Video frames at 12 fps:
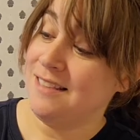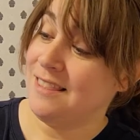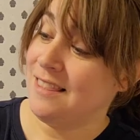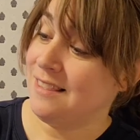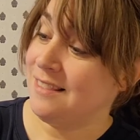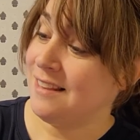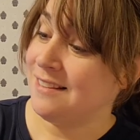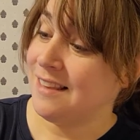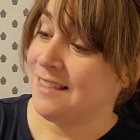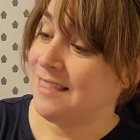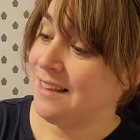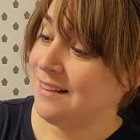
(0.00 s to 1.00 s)

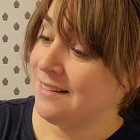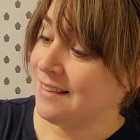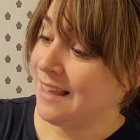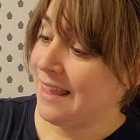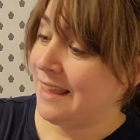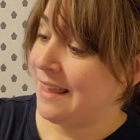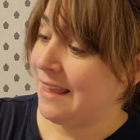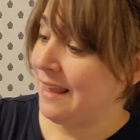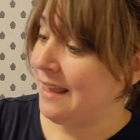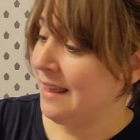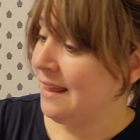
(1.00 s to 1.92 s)
say things like,